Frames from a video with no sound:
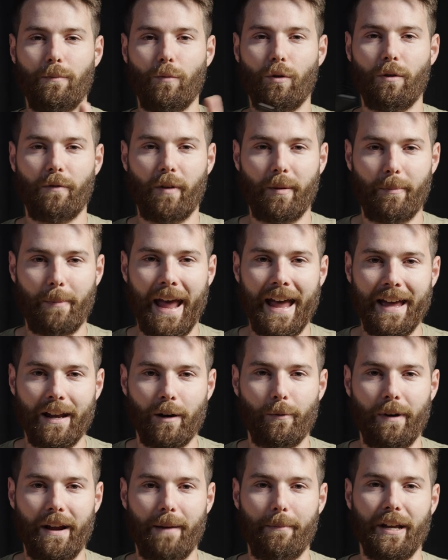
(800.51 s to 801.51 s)
more of a
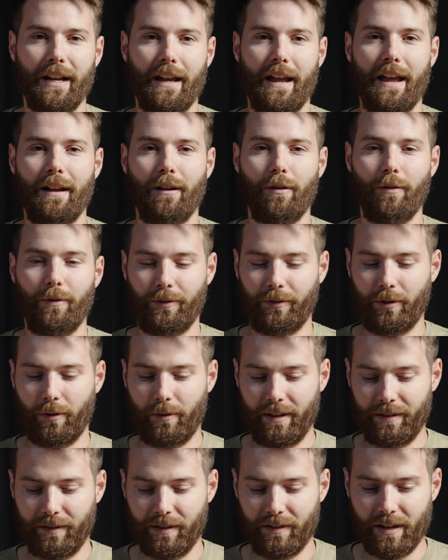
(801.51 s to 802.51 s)
panoramic angle. So
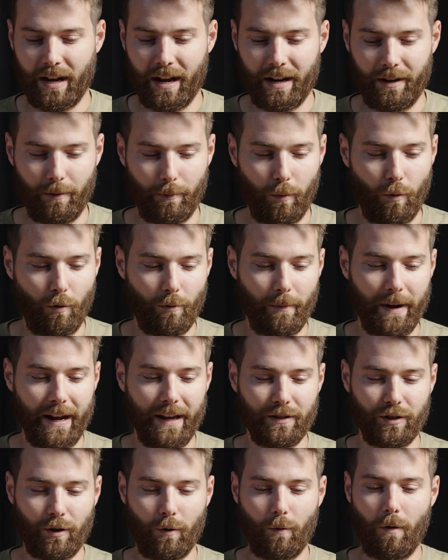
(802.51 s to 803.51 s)
this is kind of the poor
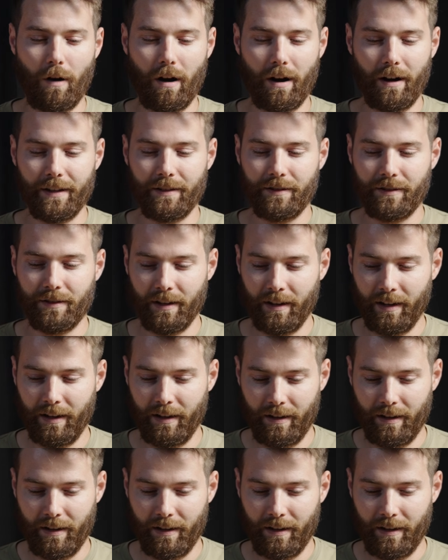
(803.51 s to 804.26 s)
man's quads,